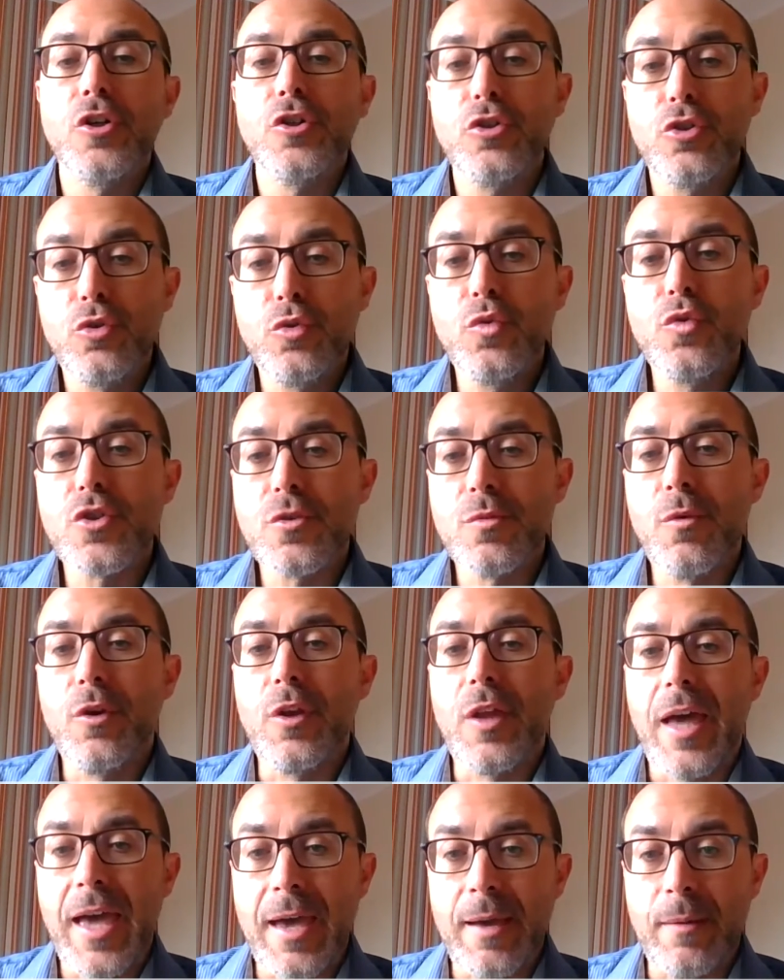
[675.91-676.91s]
to
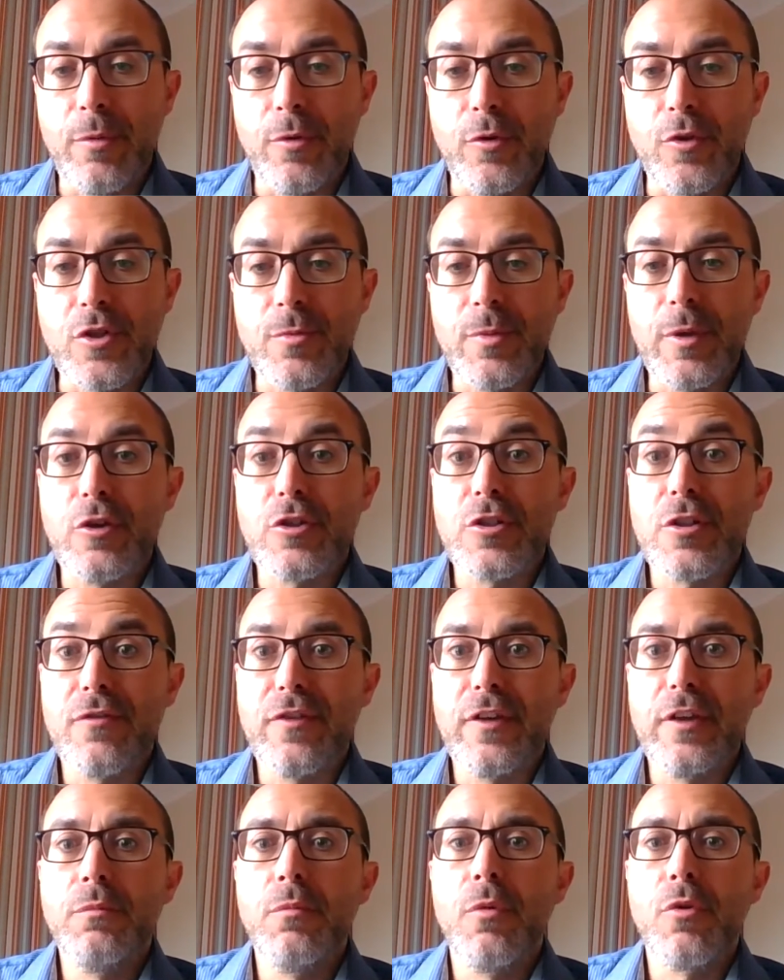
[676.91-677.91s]
smaller airports because they
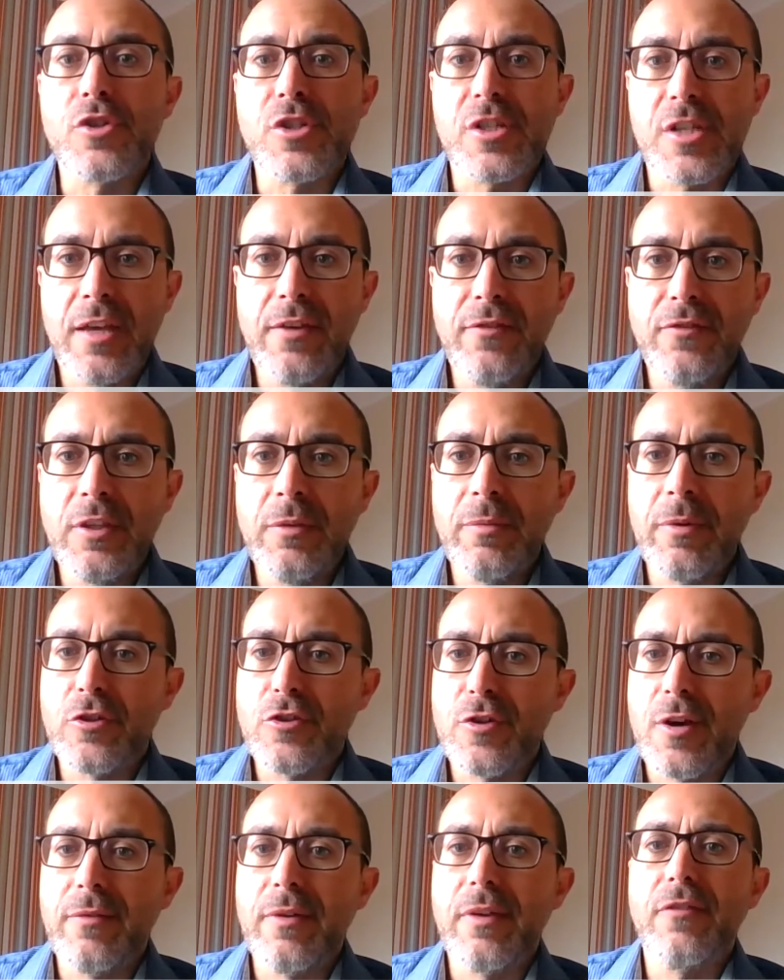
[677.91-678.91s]
feel more safety by
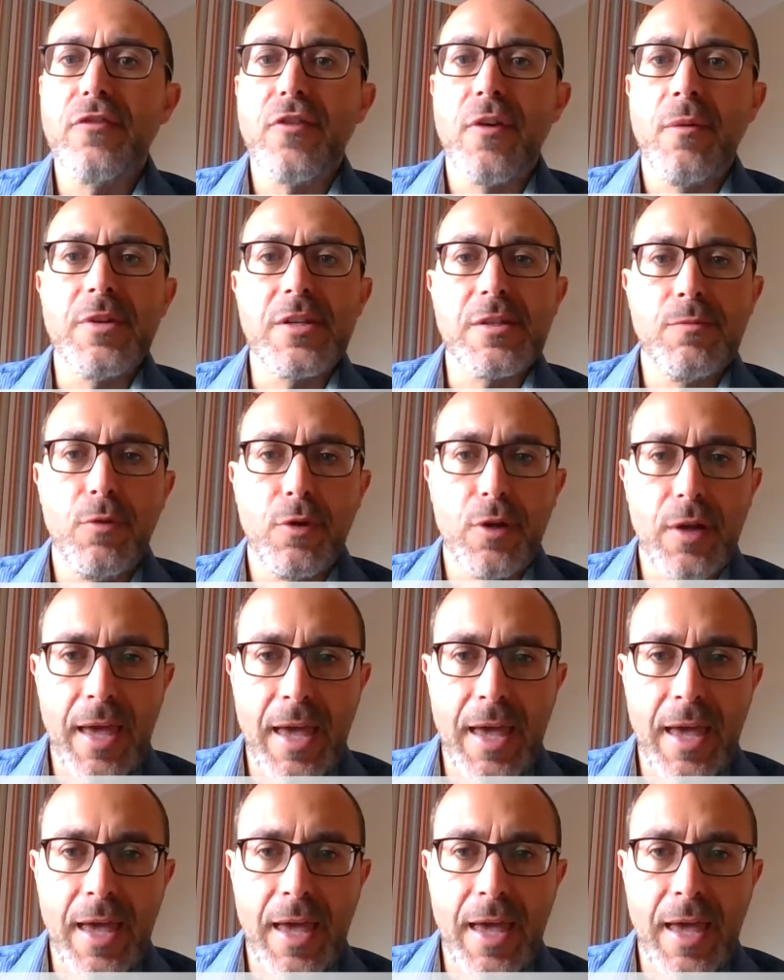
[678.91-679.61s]
traveling from a smaller